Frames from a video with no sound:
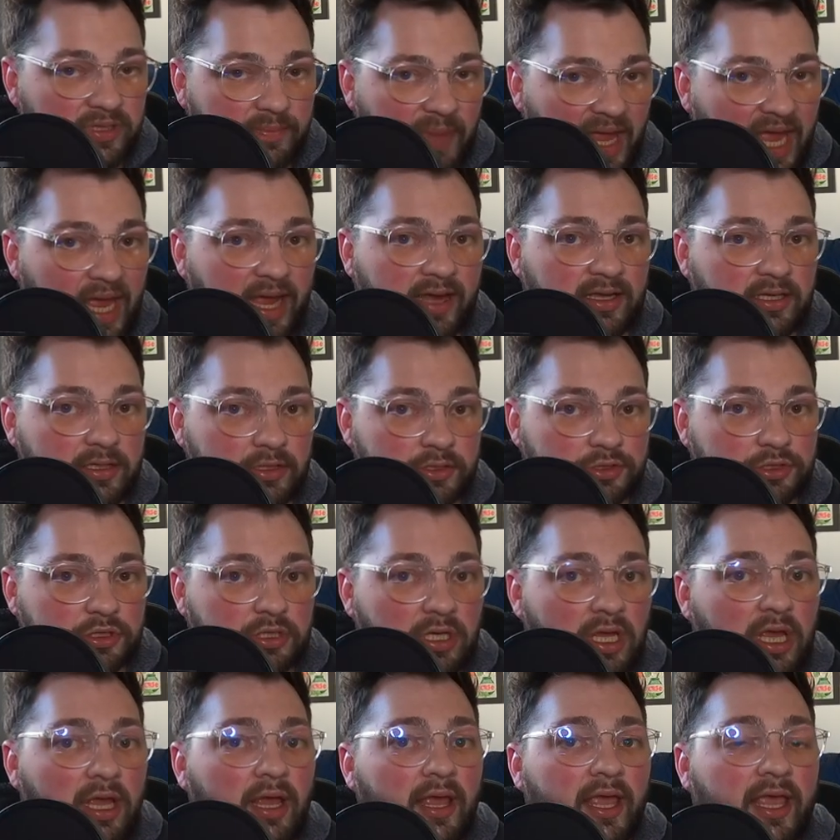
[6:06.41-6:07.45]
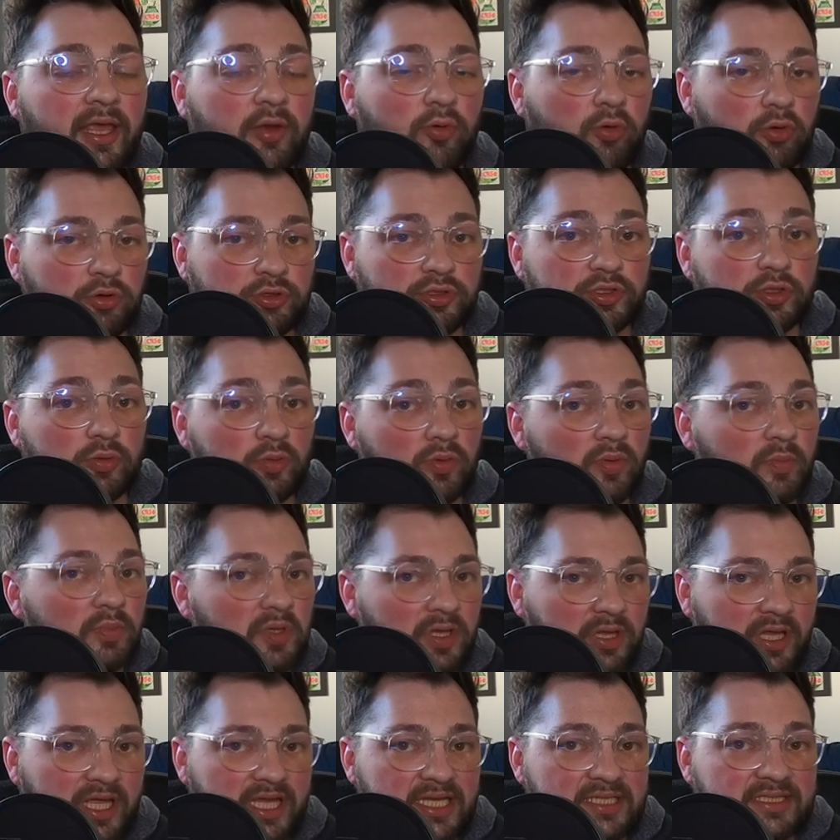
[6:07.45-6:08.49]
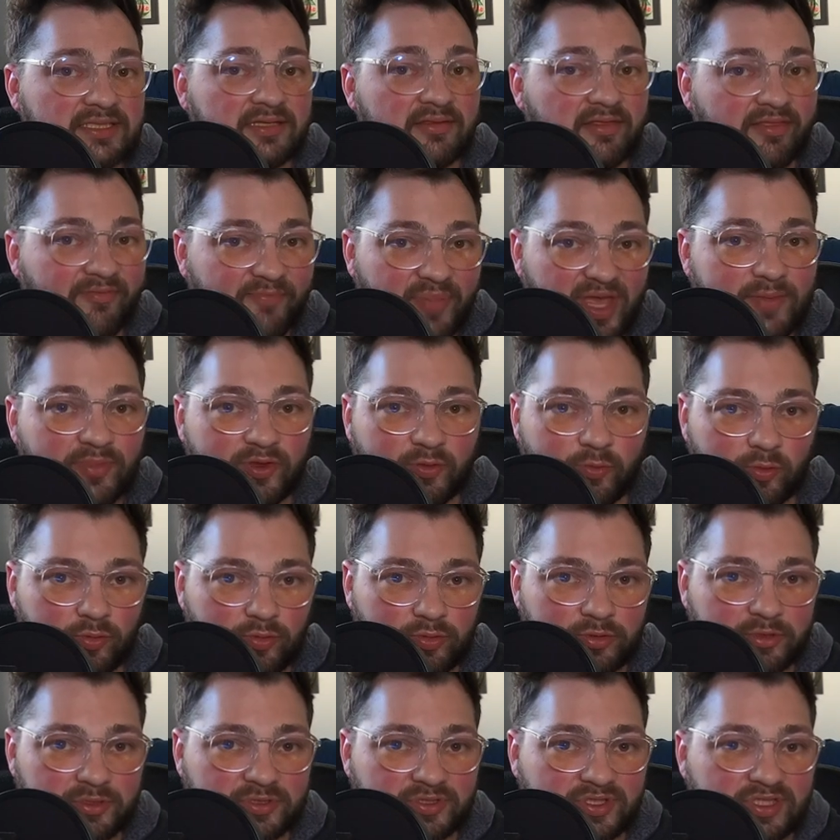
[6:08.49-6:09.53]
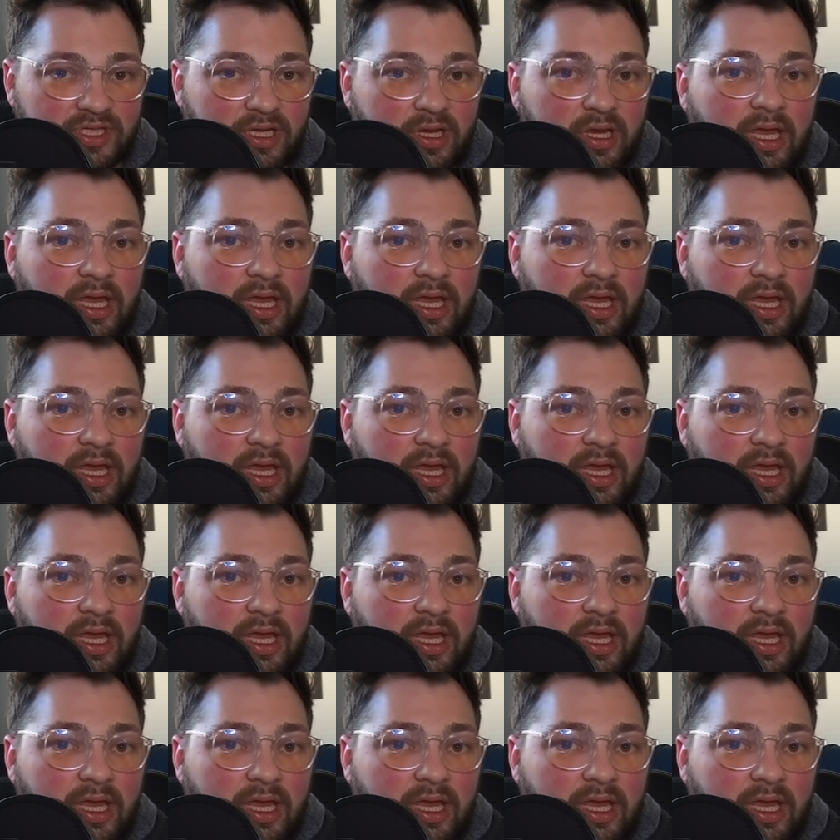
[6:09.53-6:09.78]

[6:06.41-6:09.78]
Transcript: package in order to replace the baby rulers.